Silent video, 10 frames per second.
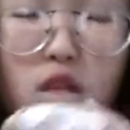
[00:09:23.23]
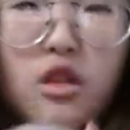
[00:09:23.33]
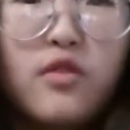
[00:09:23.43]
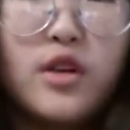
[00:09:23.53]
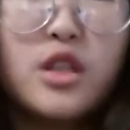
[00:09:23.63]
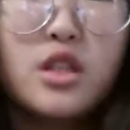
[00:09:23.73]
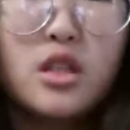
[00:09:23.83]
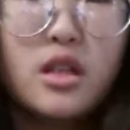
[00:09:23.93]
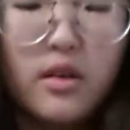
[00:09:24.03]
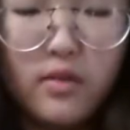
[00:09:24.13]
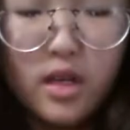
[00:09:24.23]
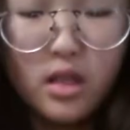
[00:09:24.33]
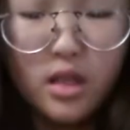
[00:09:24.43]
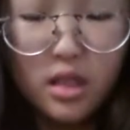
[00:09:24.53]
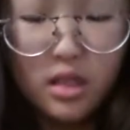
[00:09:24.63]
So first, get rid
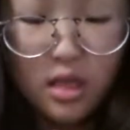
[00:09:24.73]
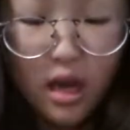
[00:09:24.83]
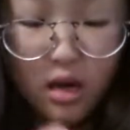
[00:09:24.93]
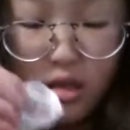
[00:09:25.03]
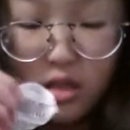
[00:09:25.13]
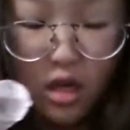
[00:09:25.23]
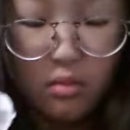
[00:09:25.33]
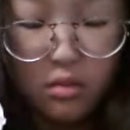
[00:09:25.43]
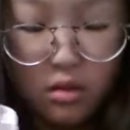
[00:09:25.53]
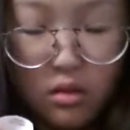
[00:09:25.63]
of this tag on top.